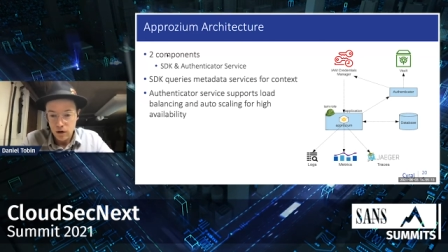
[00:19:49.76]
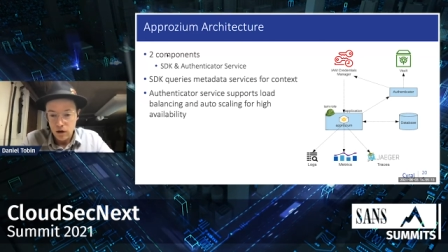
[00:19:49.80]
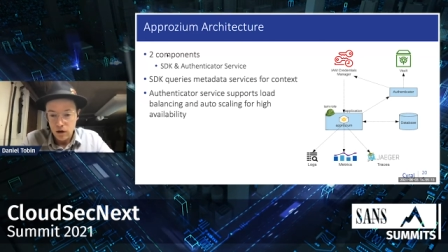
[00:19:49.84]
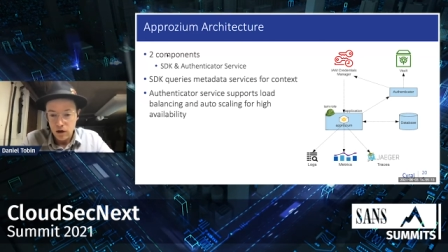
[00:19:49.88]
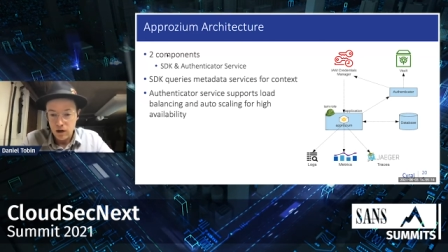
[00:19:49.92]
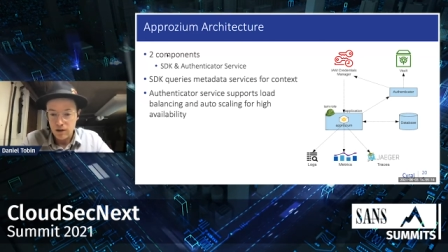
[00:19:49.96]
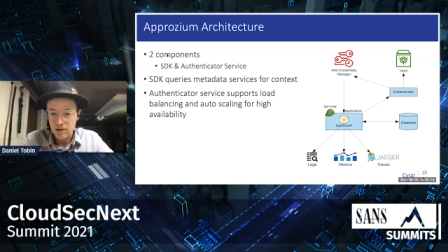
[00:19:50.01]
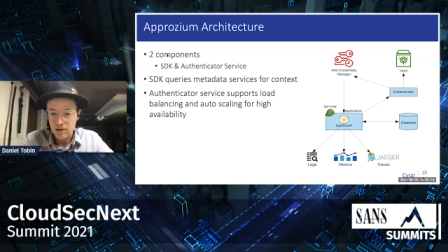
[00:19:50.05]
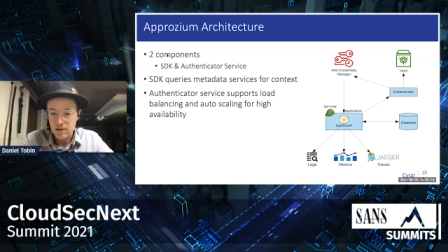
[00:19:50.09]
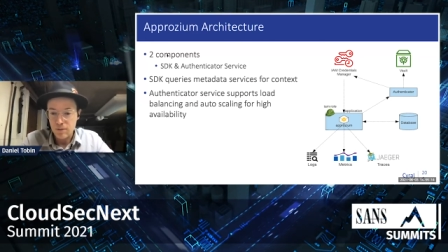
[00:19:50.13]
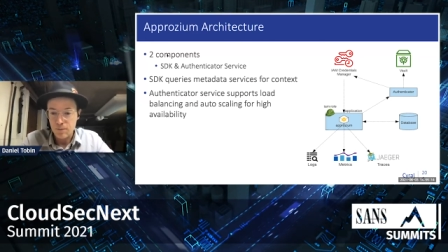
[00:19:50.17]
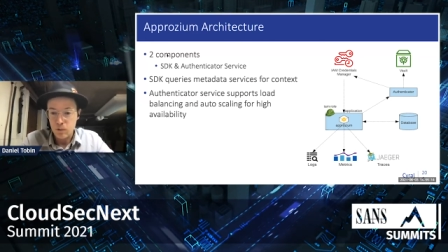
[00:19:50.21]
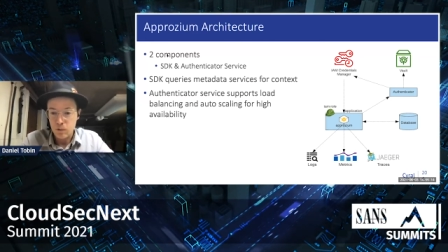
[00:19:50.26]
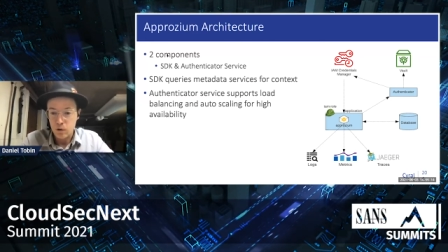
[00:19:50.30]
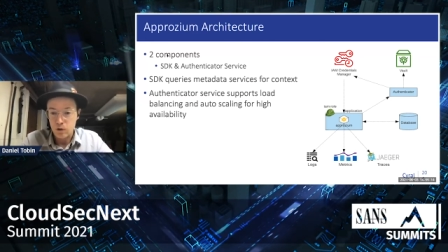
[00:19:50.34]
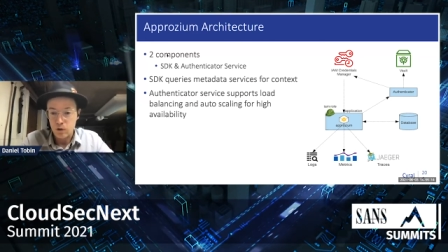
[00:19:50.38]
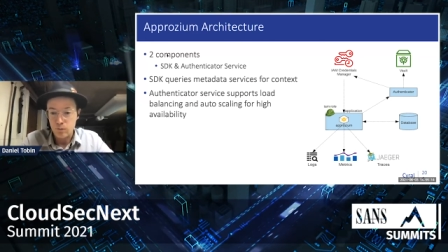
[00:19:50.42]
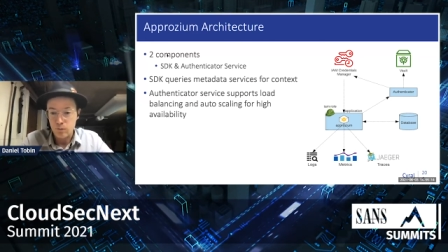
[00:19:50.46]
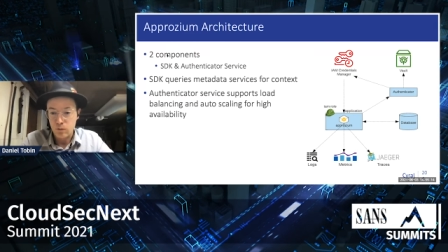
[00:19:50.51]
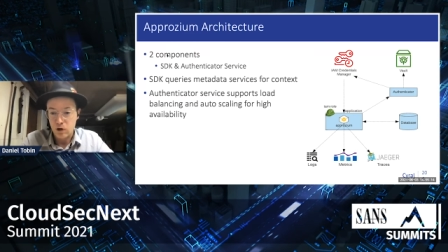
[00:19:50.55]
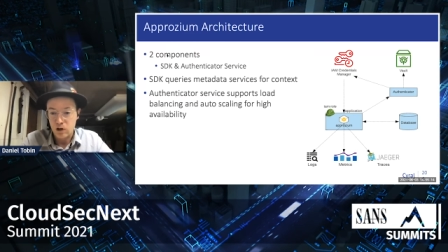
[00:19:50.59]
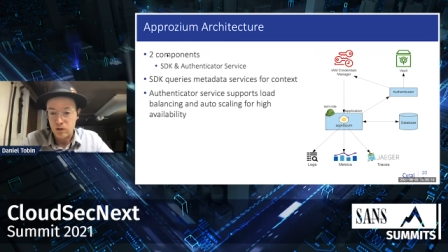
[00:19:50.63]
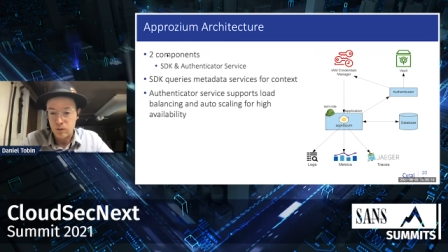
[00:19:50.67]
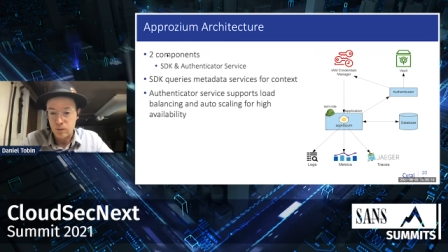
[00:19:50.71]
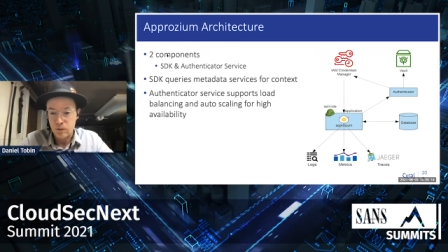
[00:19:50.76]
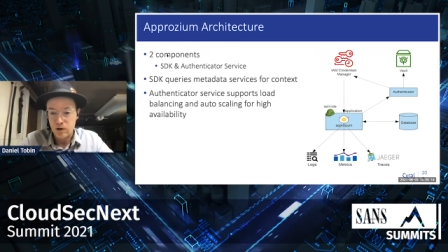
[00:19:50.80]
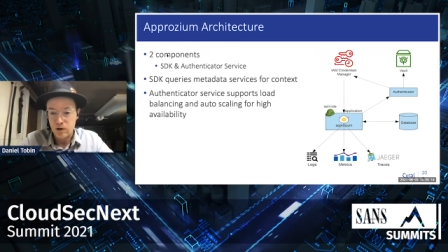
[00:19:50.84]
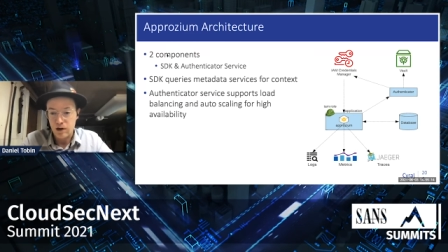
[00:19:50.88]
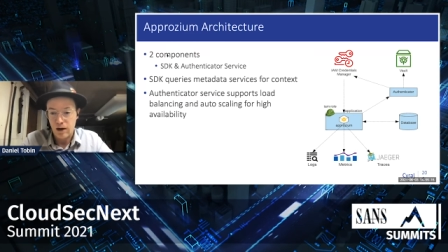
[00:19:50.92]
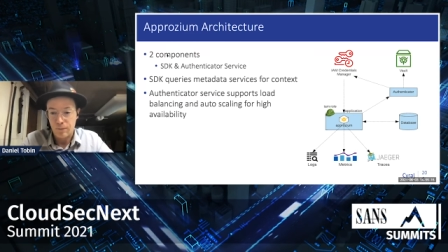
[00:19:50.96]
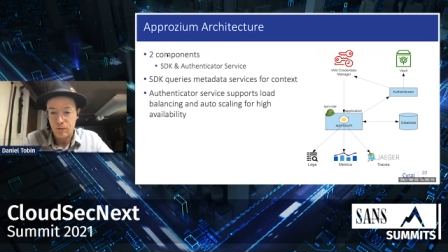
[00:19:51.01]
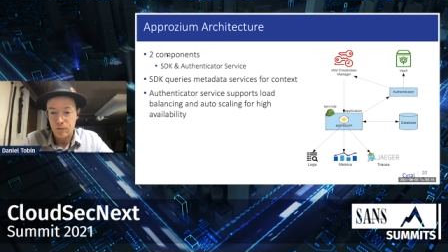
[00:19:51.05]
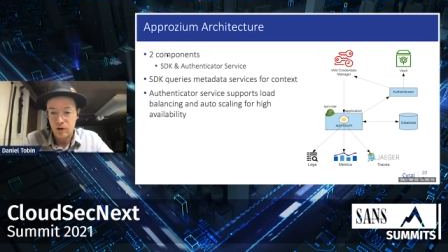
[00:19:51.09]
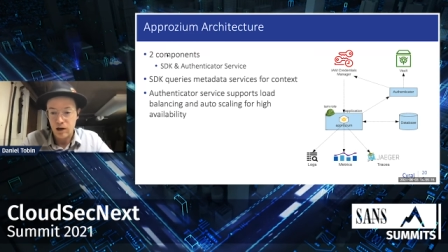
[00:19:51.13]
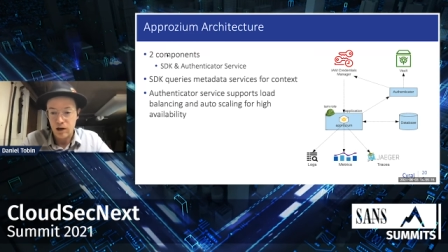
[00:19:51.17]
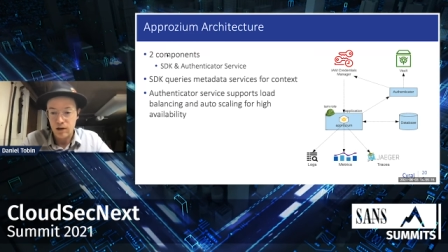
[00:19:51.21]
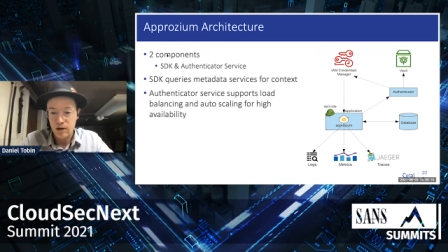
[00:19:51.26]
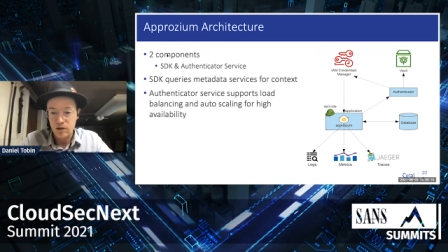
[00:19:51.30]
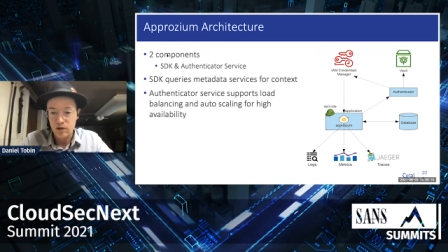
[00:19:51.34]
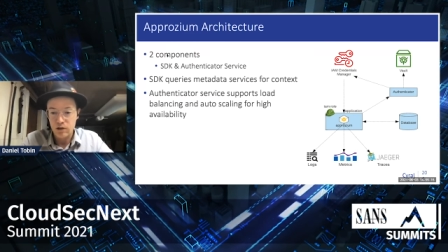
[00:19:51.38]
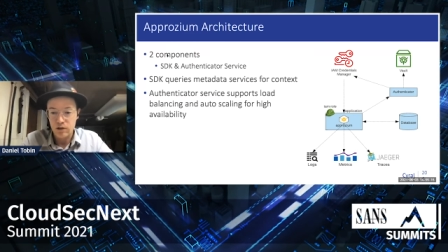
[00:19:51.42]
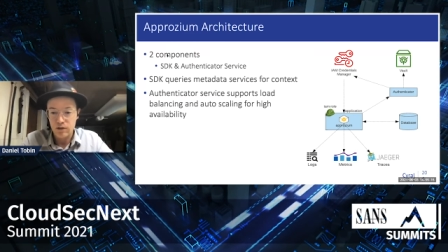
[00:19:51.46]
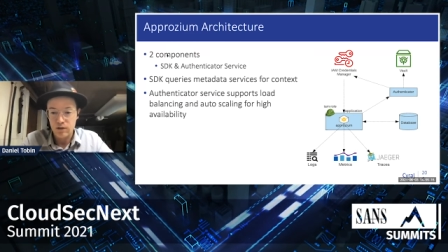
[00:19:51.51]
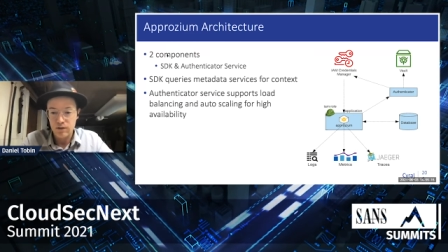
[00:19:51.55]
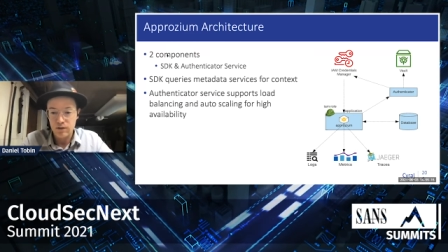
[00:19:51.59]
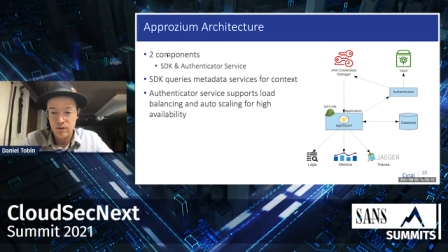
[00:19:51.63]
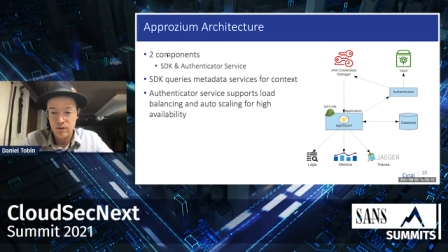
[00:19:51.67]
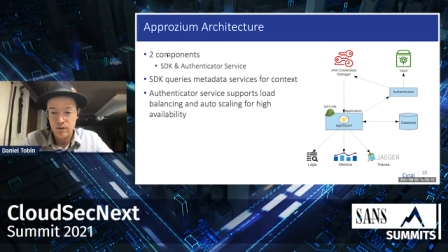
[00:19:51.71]
can support multiple
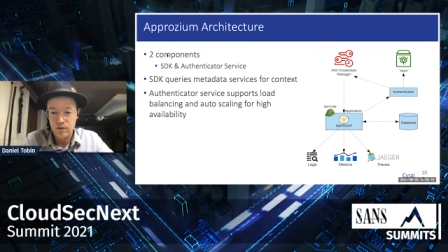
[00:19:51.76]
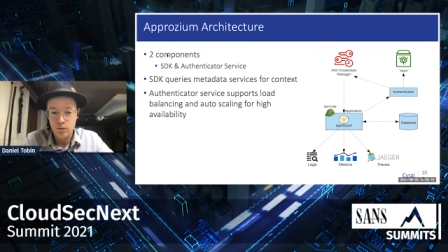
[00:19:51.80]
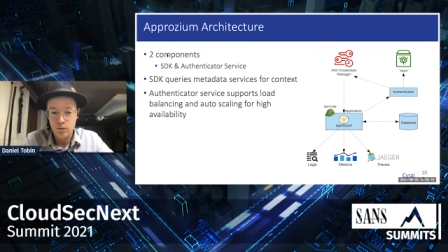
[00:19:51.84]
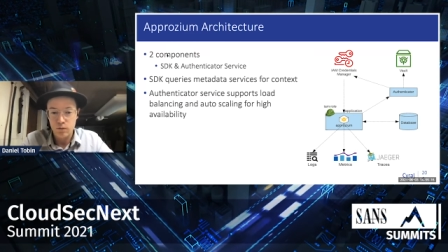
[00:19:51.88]
applications,